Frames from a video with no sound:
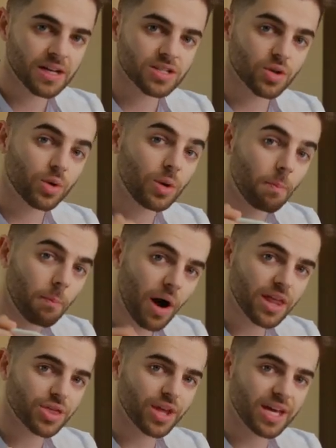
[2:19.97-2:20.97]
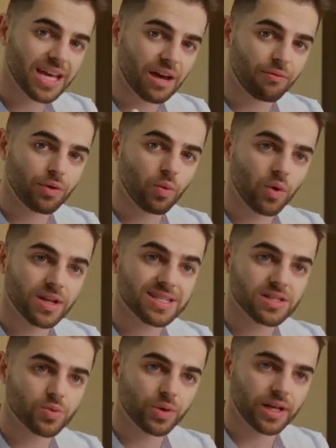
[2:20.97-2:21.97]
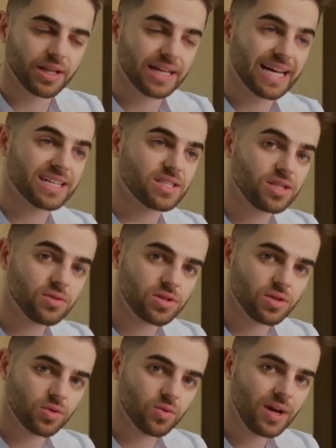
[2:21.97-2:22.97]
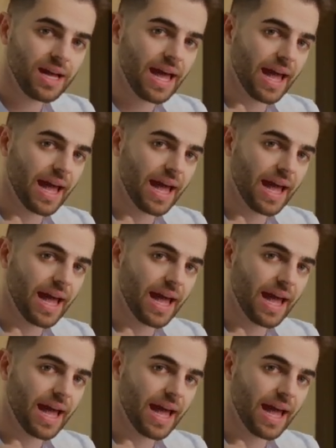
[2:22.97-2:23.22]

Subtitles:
So you might think everyone sees reality as you do,